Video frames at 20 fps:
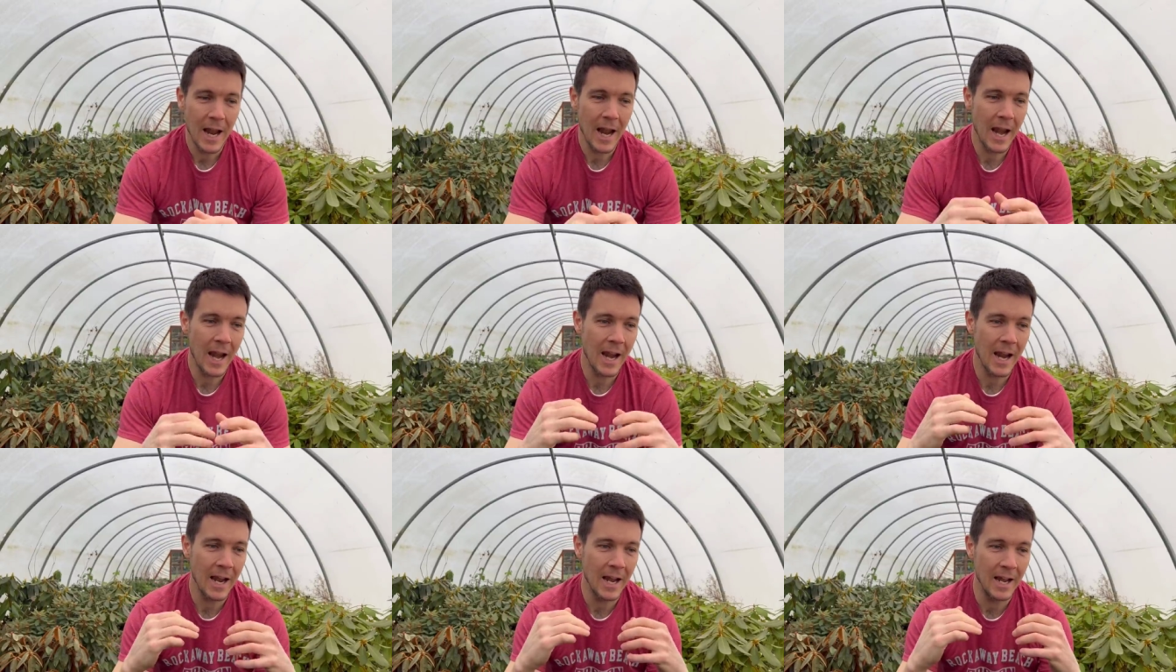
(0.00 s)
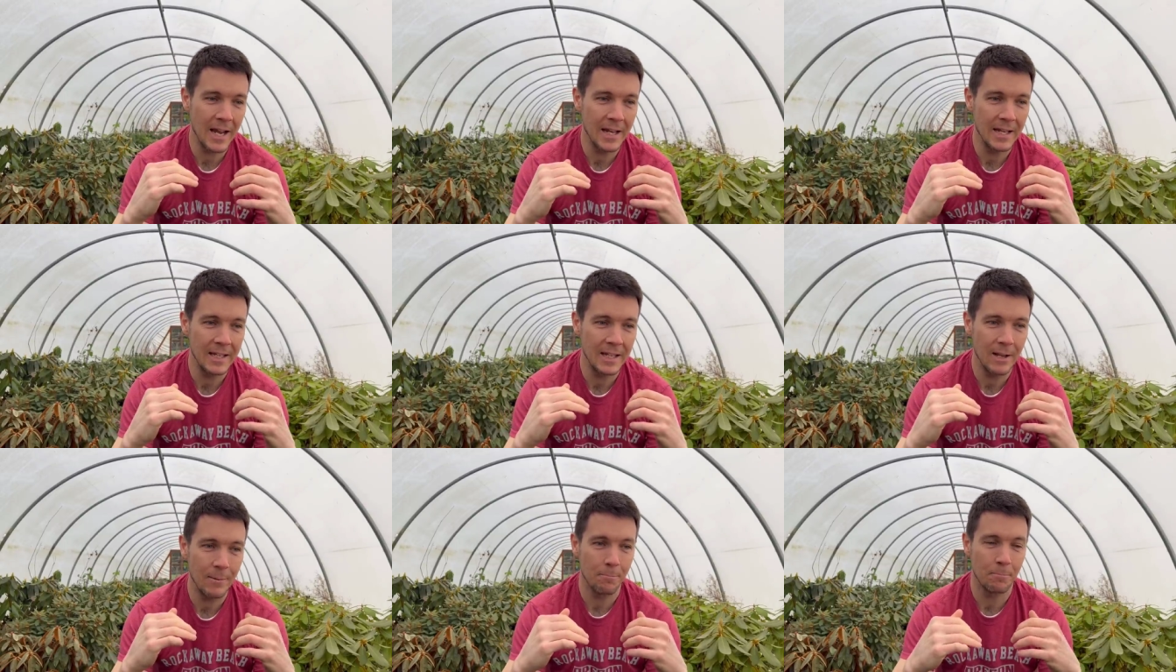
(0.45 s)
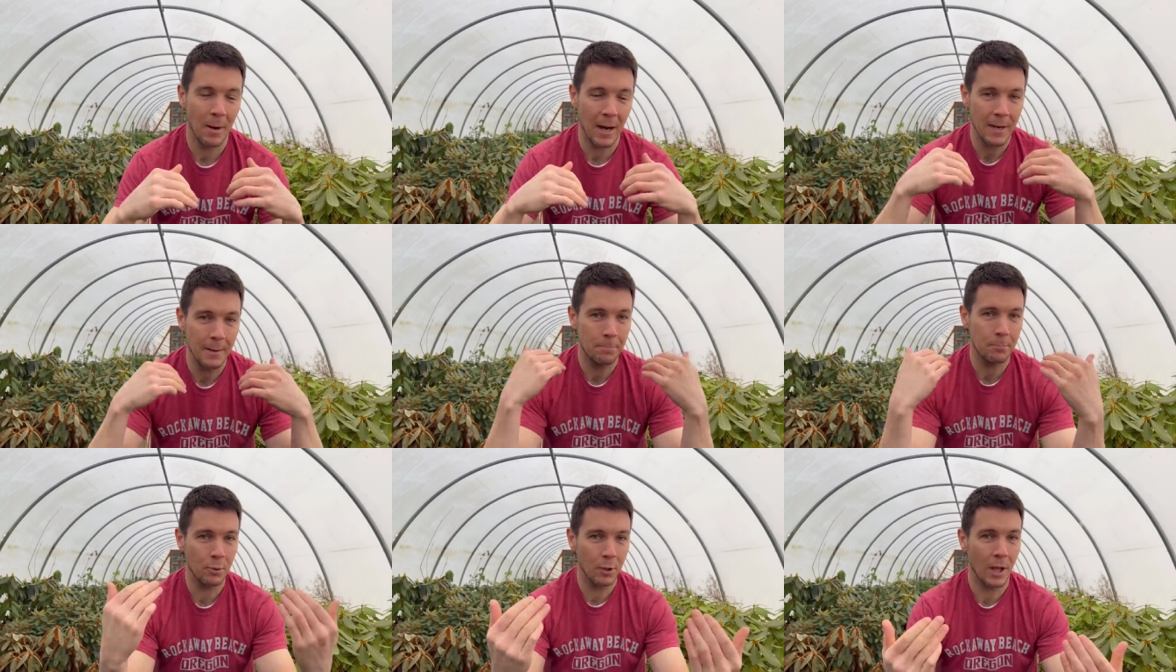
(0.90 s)
and by
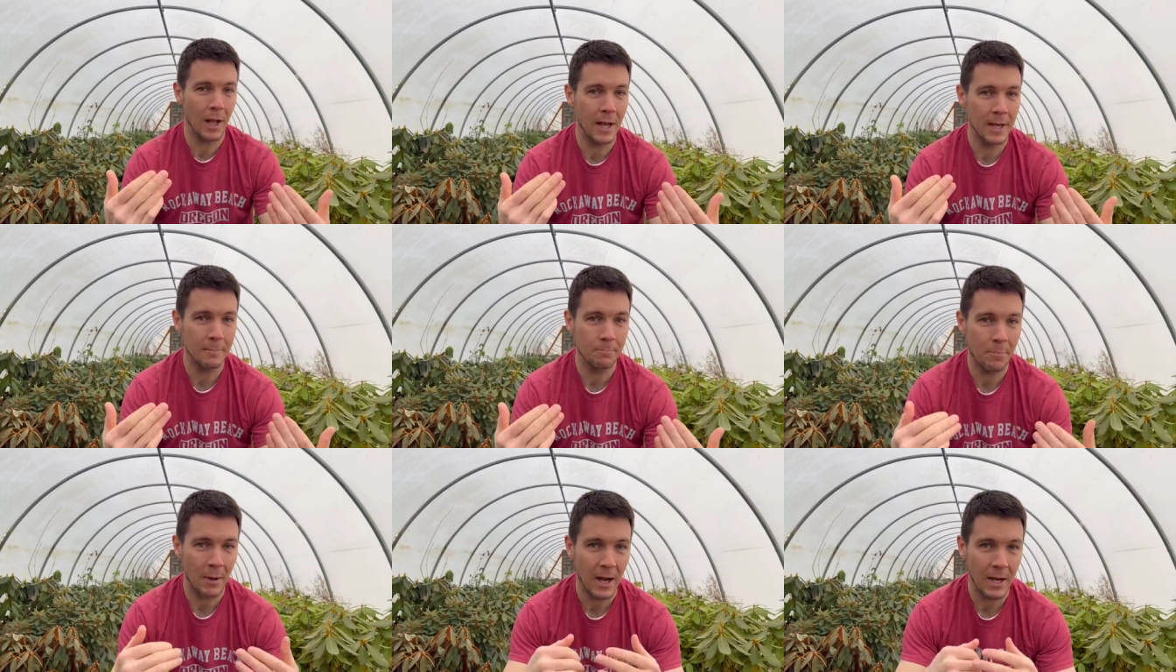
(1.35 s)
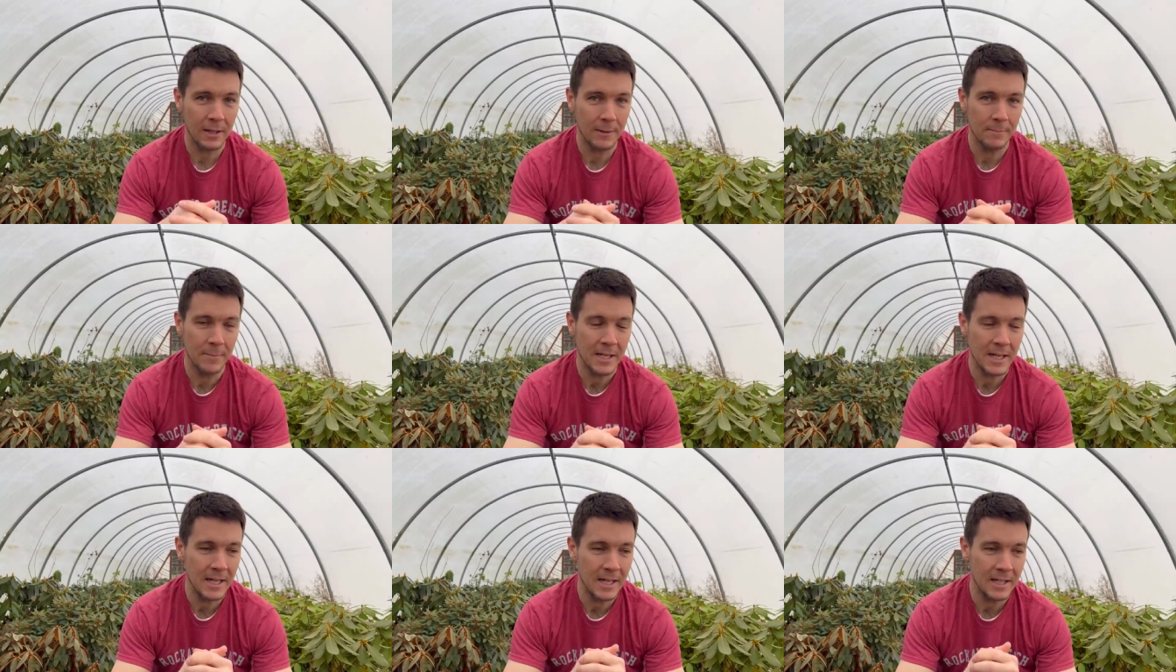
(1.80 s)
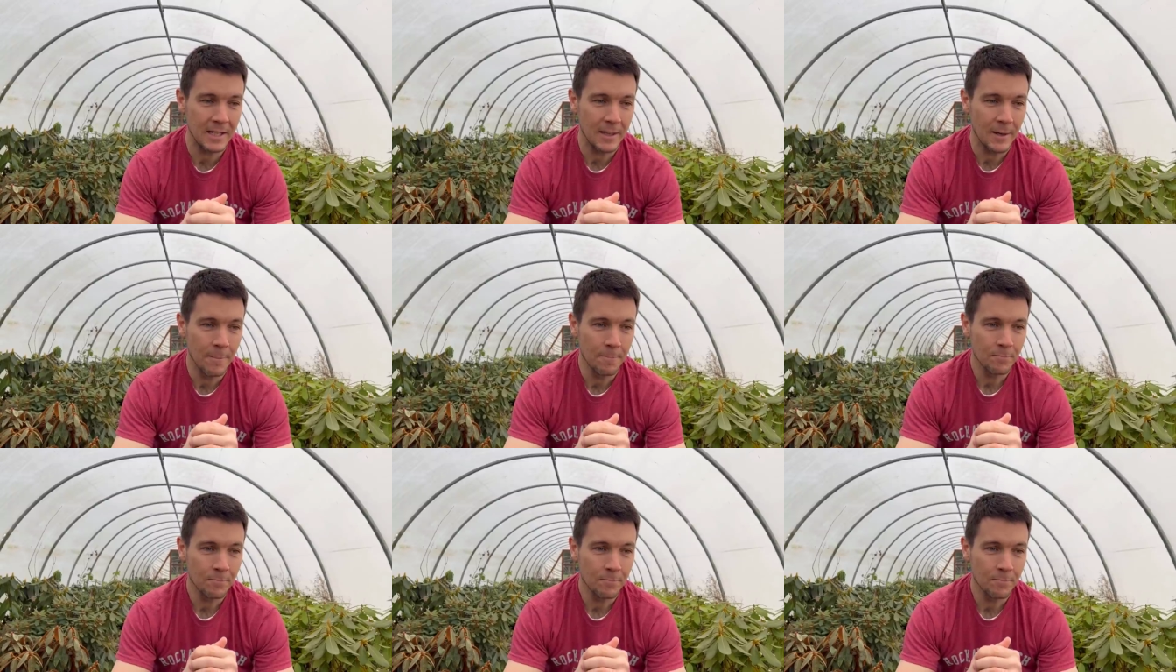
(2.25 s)
applying bottom heat,